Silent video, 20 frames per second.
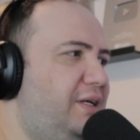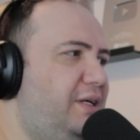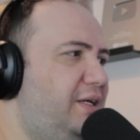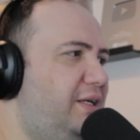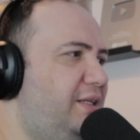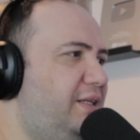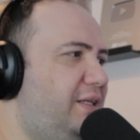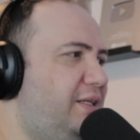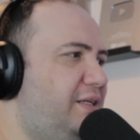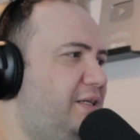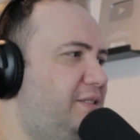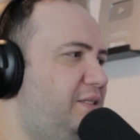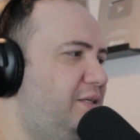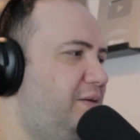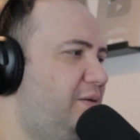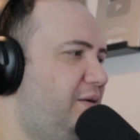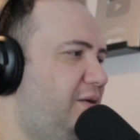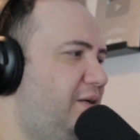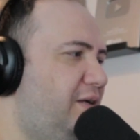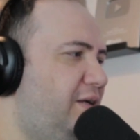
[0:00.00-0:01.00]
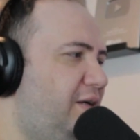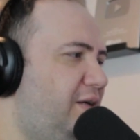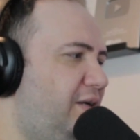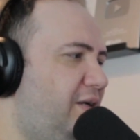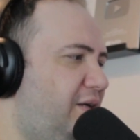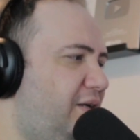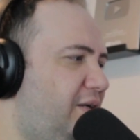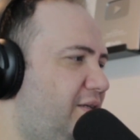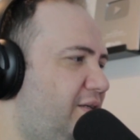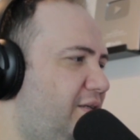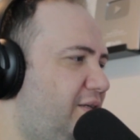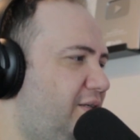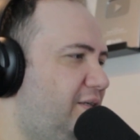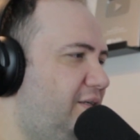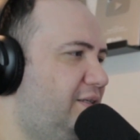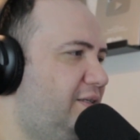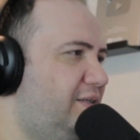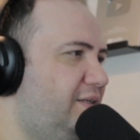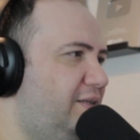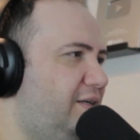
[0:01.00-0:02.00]
That's a
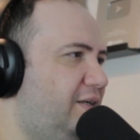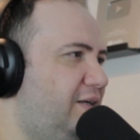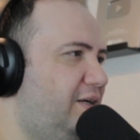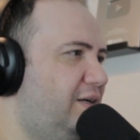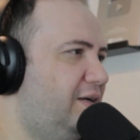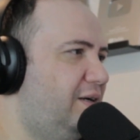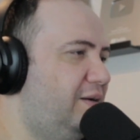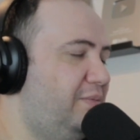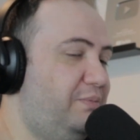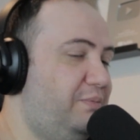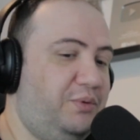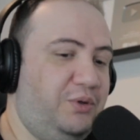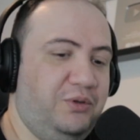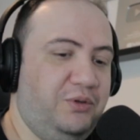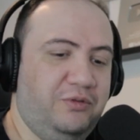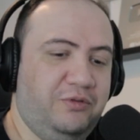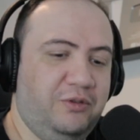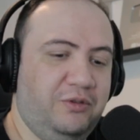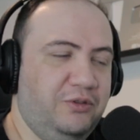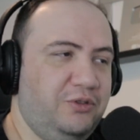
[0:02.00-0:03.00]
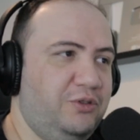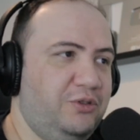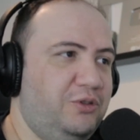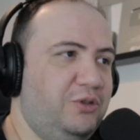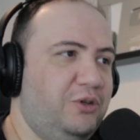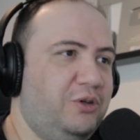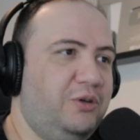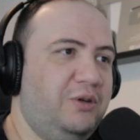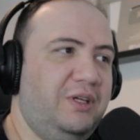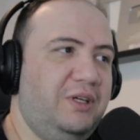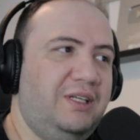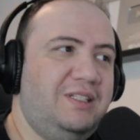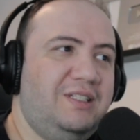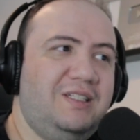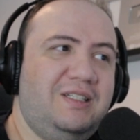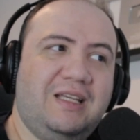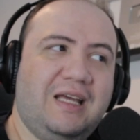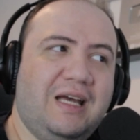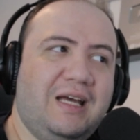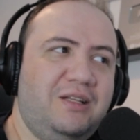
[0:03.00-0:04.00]
beautiful story,
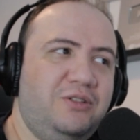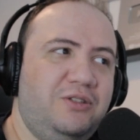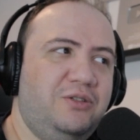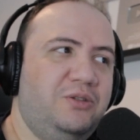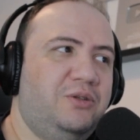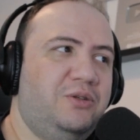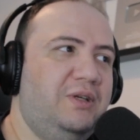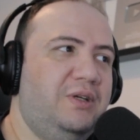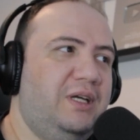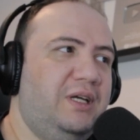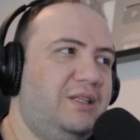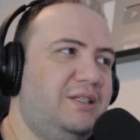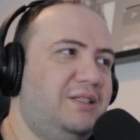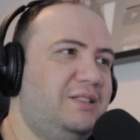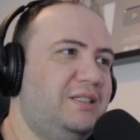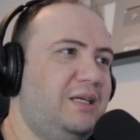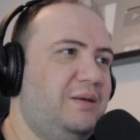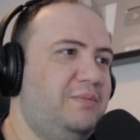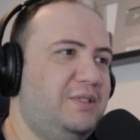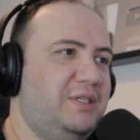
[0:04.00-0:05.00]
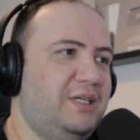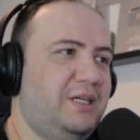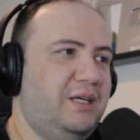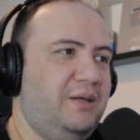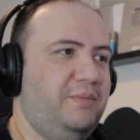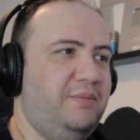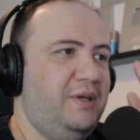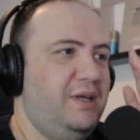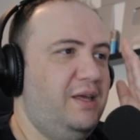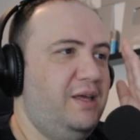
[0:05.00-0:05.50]
sad story at the same time.